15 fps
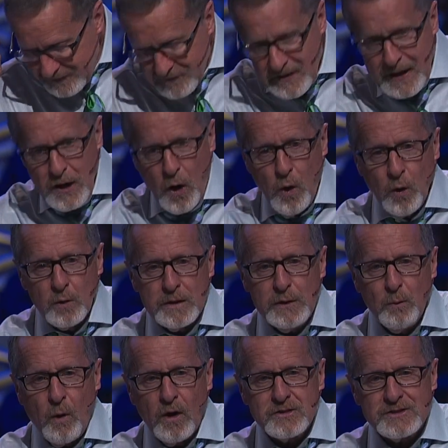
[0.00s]
They only
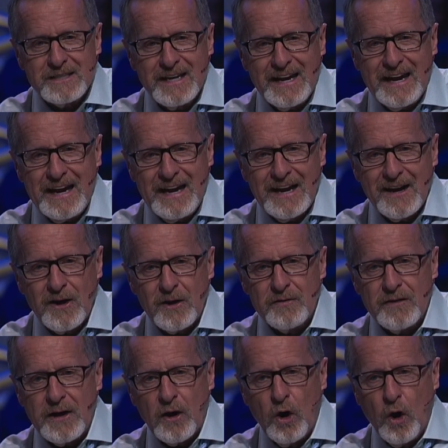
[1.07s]
want to air
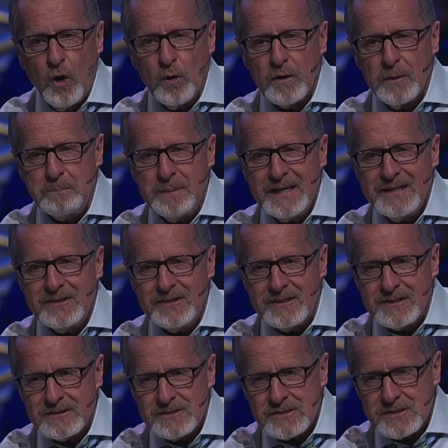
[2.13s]
their own
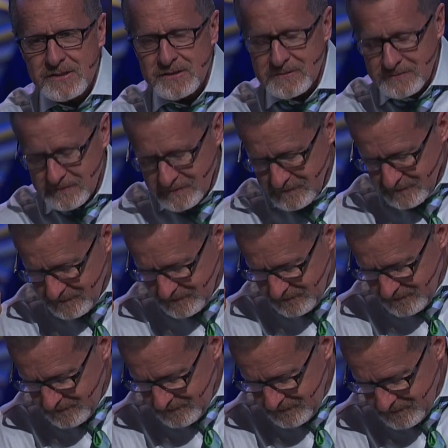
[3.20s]
opinions.
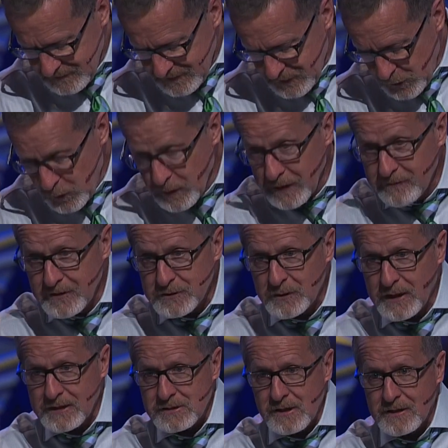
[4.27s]
New Living
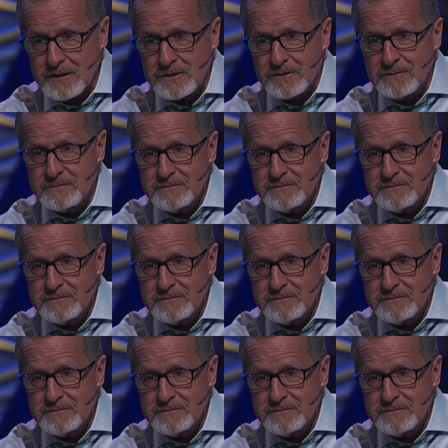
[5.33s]
Translation.